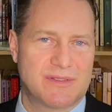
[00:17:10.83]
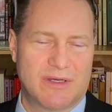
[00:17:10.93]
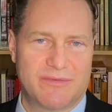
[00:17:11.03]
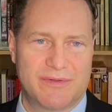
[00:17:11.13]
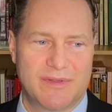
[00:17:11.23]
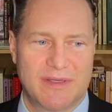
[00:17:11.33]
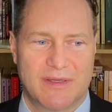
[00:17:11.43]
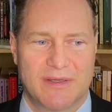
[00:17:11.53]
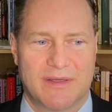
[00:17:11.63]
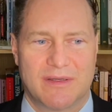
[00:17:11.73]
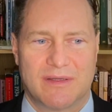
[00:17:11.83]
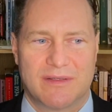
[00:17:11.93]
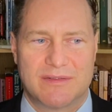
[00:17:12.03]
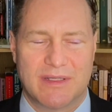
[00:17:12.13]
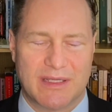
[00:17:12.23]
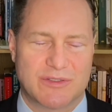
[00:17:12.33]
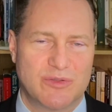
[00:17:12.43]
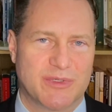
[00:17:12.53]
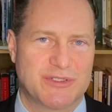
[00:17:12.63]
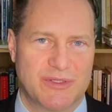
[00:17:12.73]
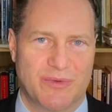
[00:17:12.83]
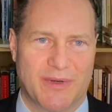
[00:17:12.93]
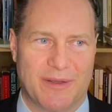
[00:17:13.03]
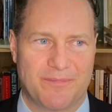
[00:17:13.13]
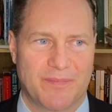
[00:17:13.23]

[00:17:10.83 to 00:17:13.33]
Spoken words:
novel to get too much in the way.